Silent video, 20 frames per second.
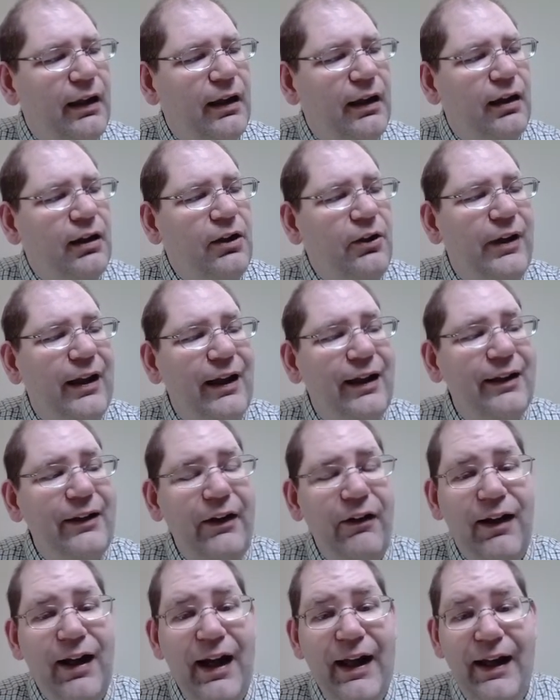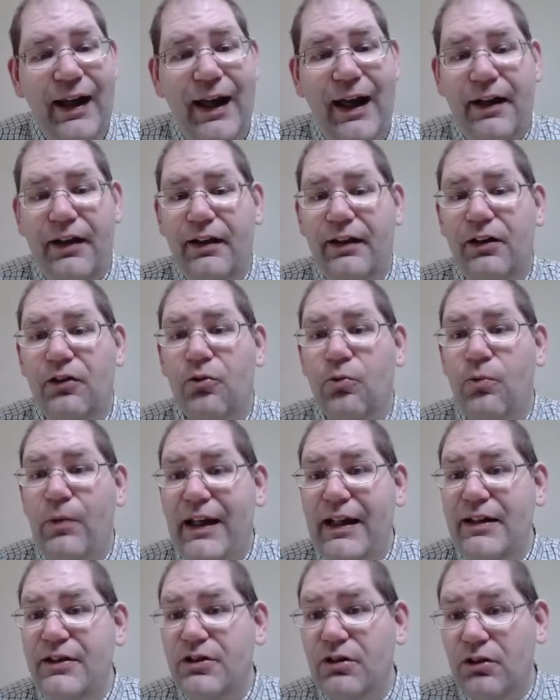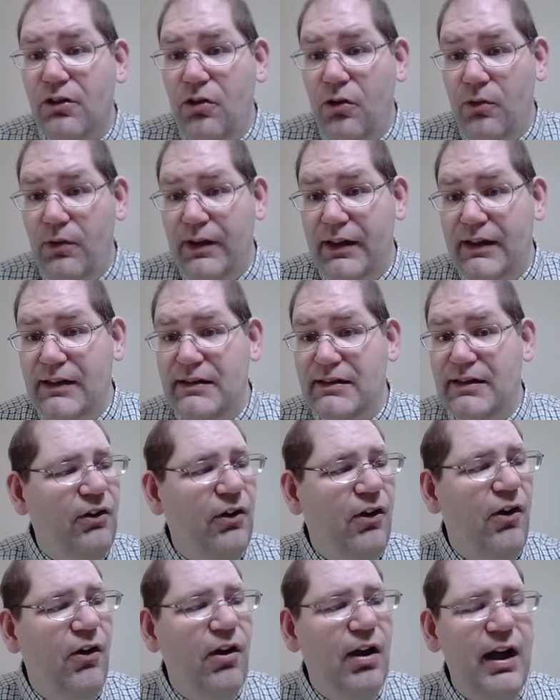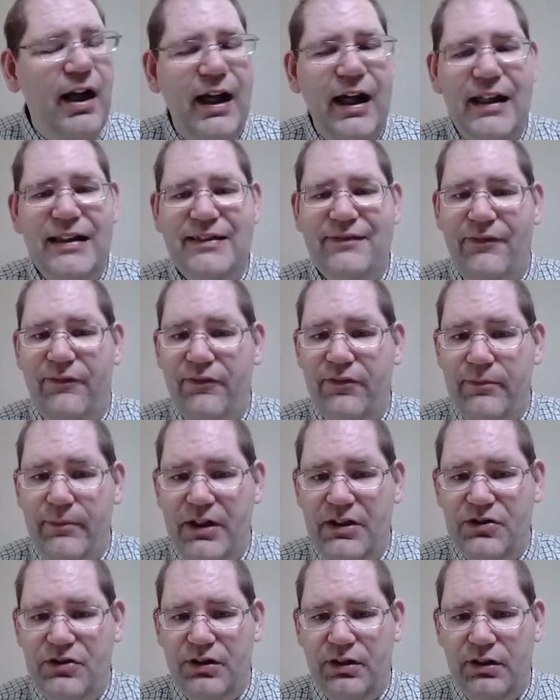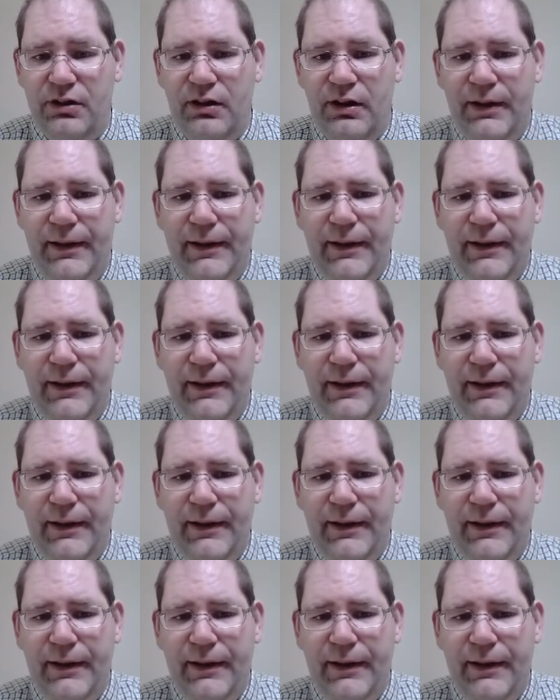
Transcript: including a little guide how to grade your coins, all kinds of information.